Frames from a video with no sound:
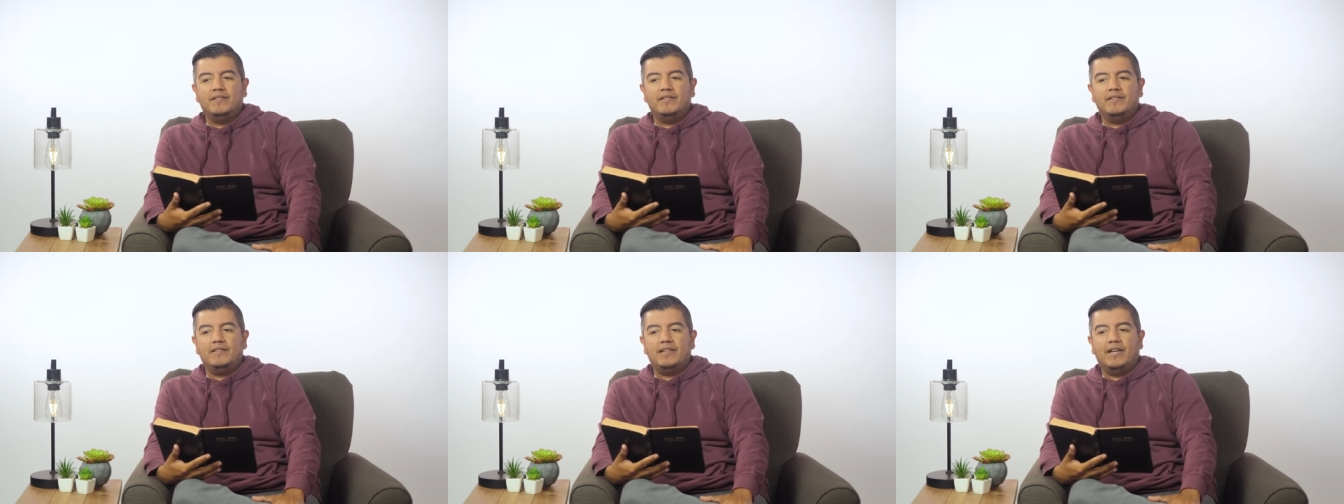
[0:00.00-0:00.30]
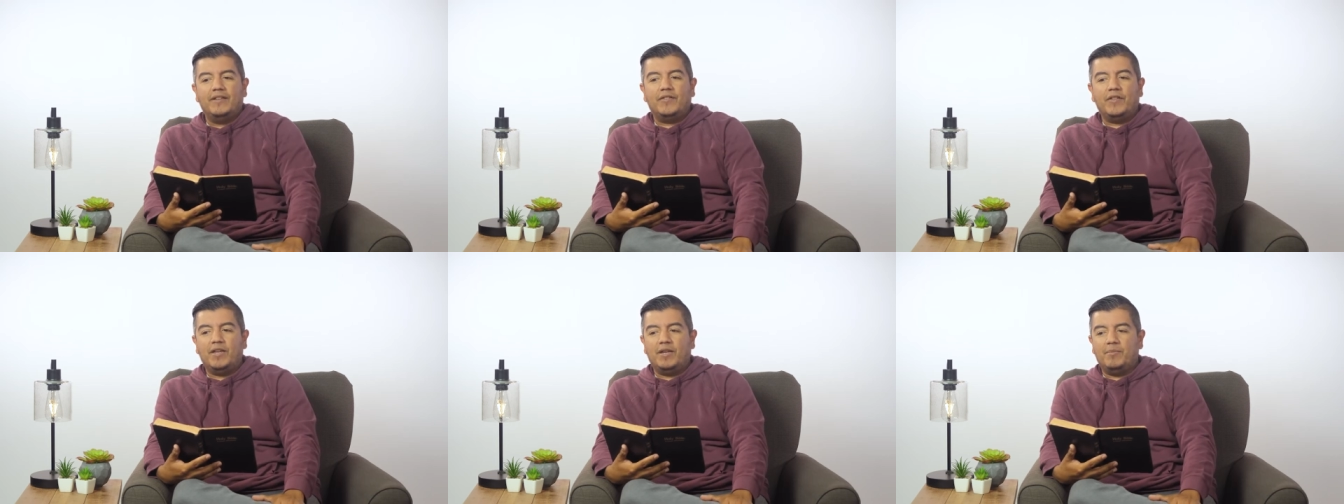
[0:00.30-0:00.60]

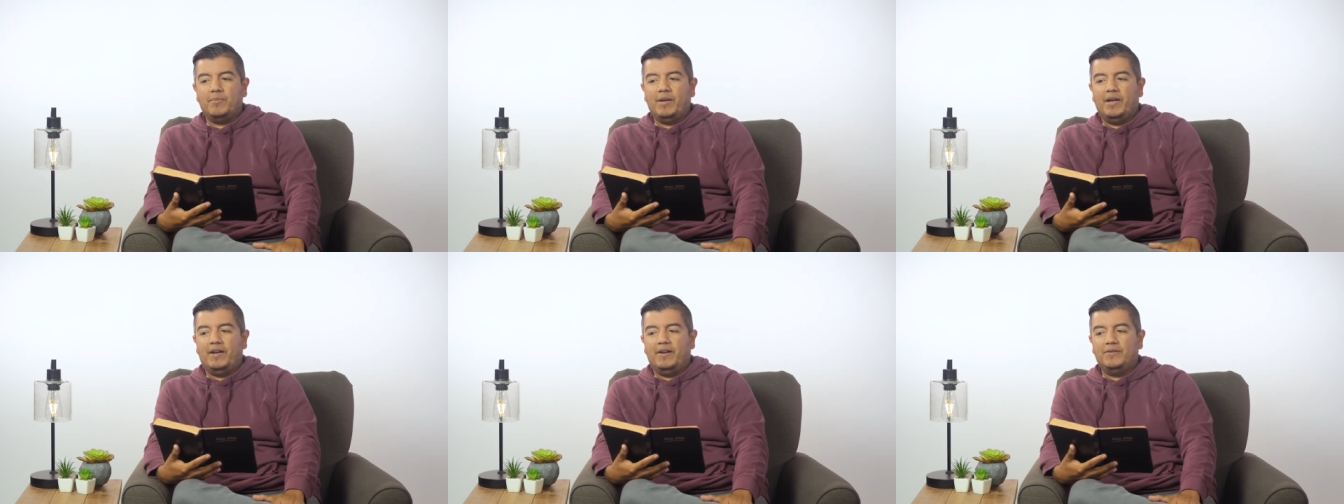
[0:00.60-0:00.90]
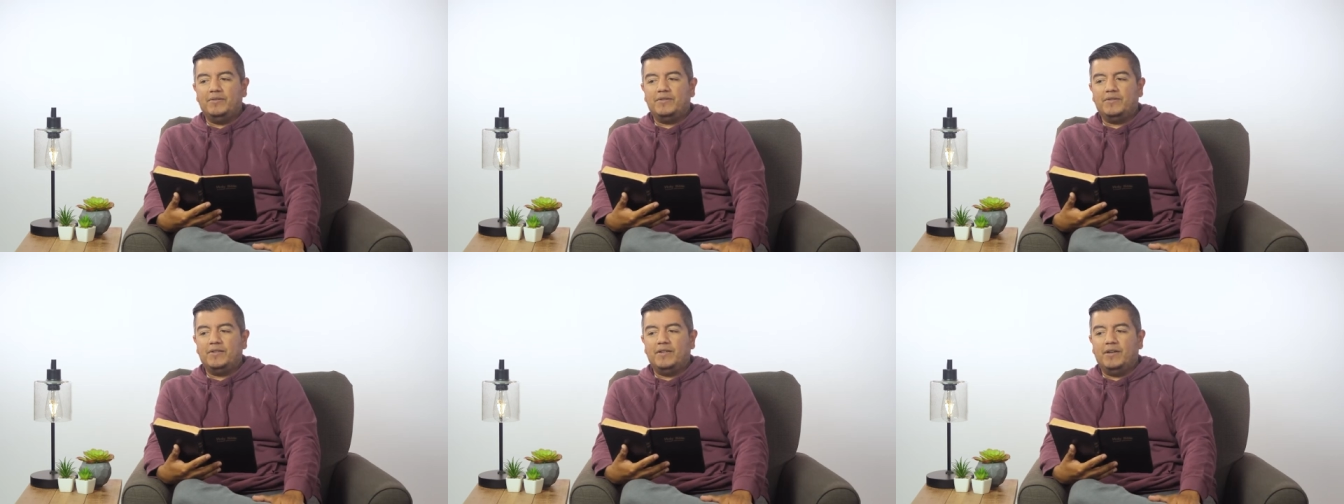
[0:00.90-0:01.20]
I think
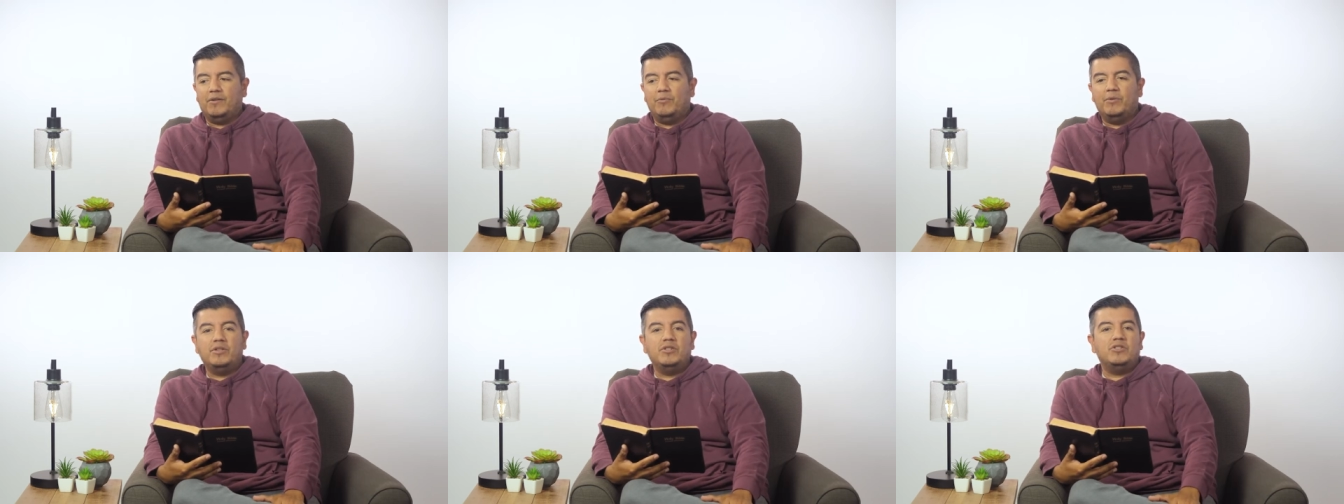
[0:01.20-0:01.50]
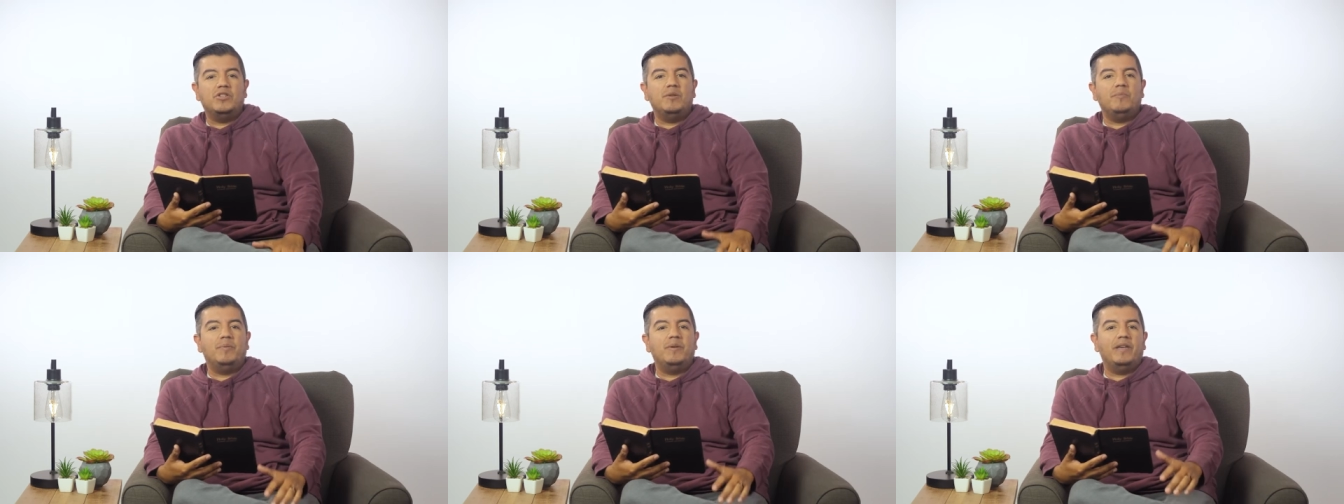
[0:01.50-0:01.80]
about uh, when
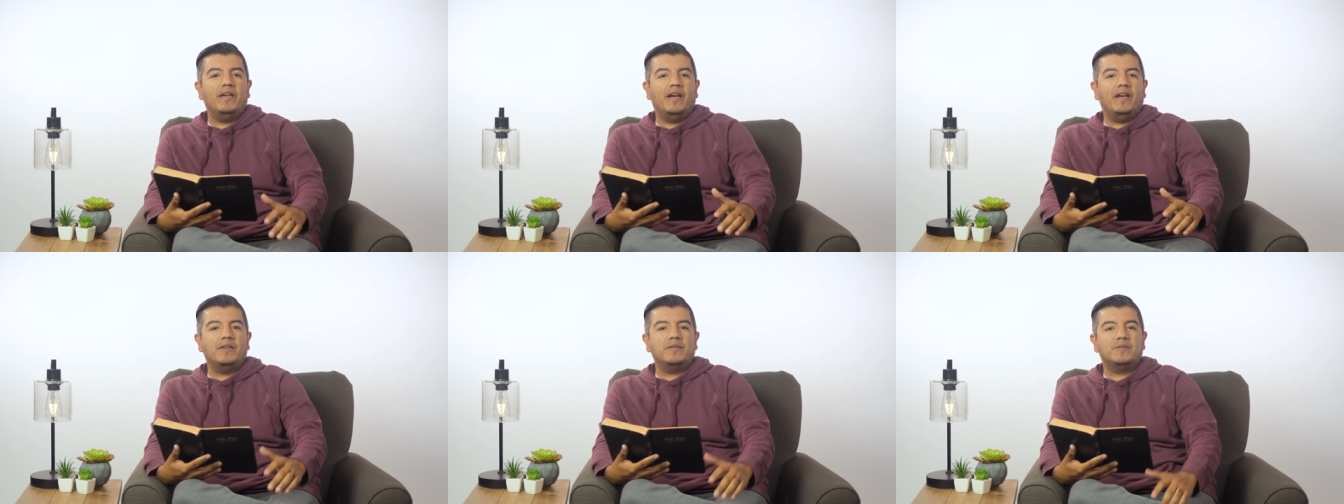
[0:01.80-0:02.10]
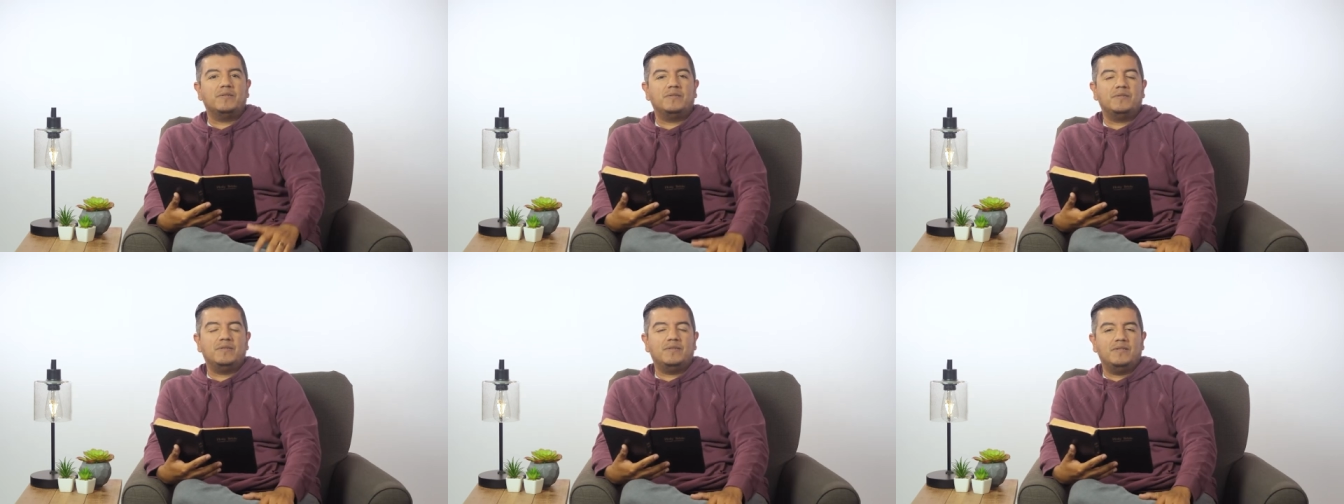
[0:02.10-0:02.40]

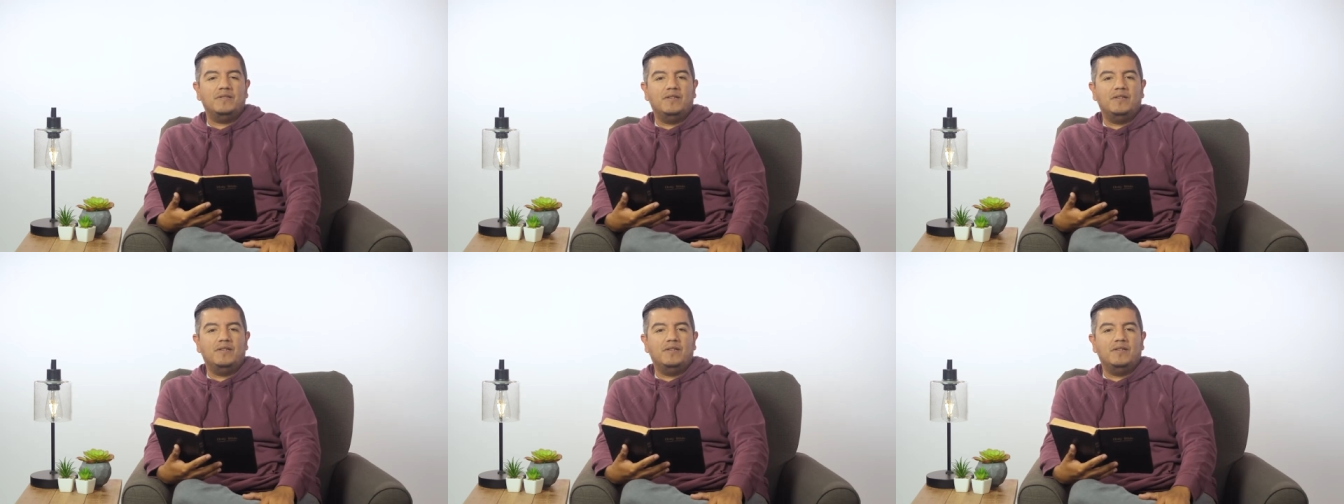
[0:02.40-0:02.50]
GPS,